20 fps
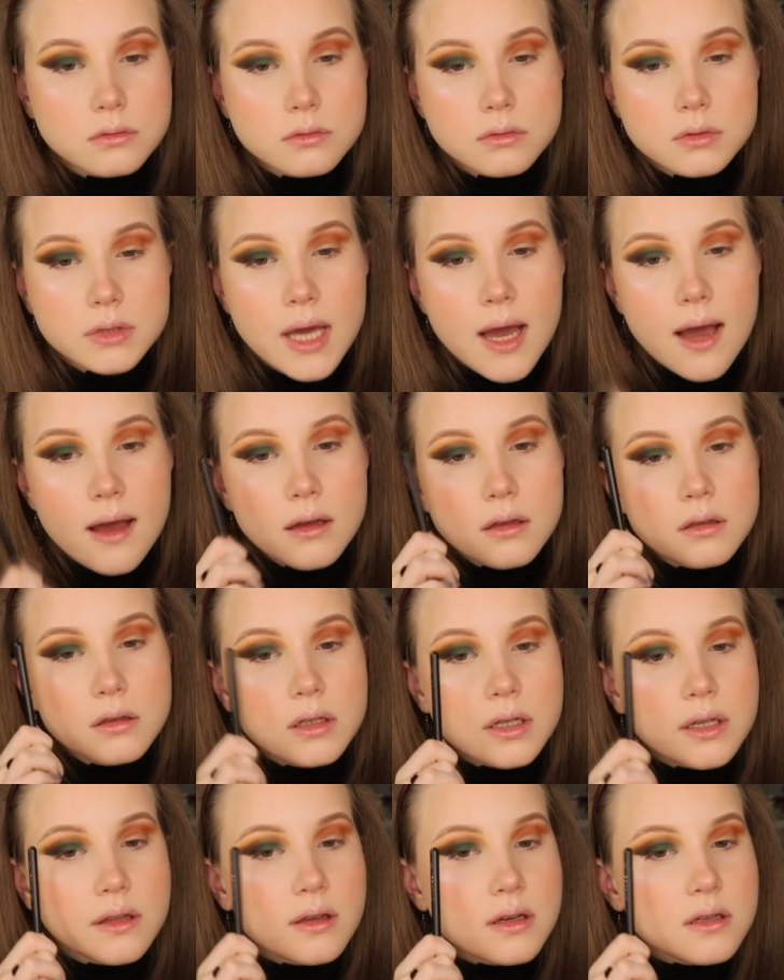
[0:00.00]
Yeah,
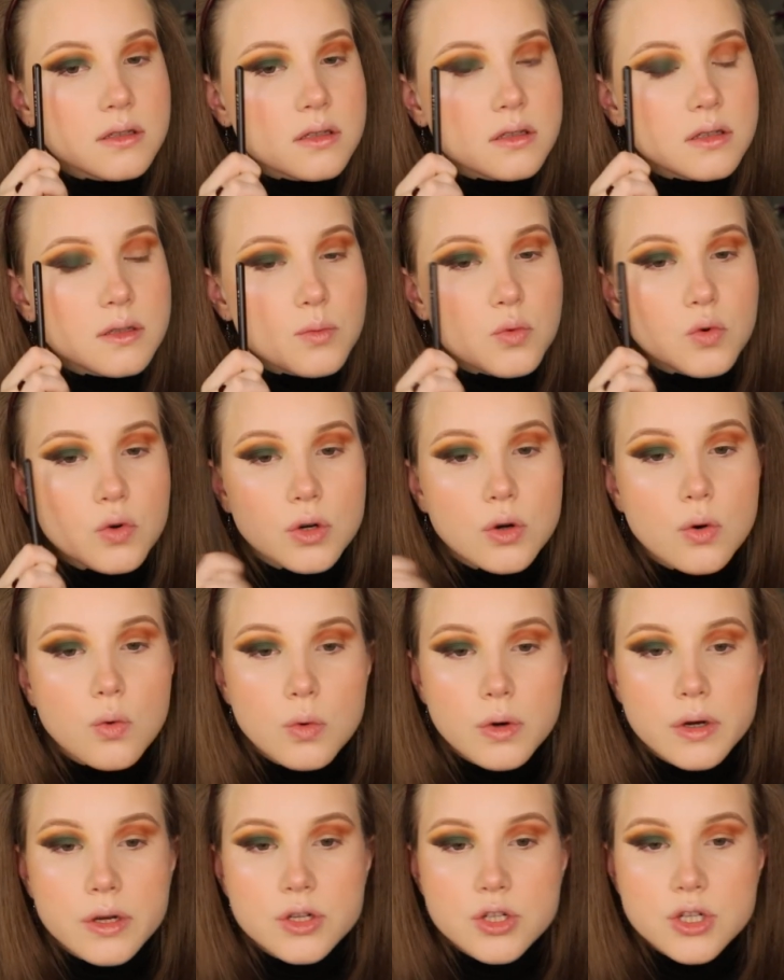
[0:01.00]
look at this, it's more
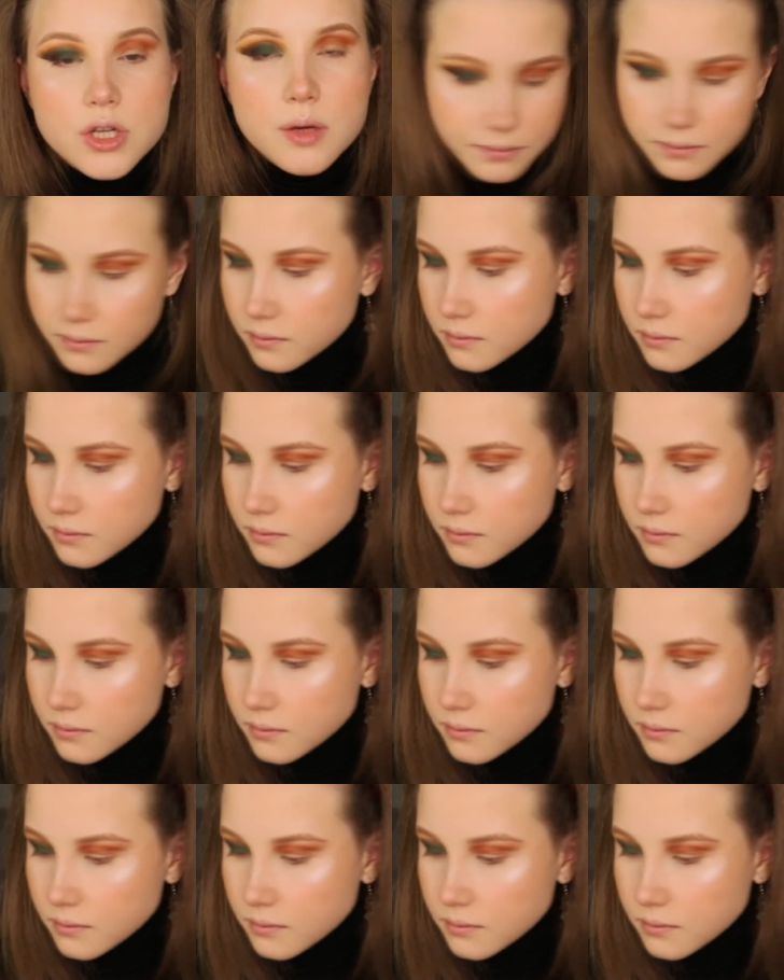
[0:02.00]
orangey.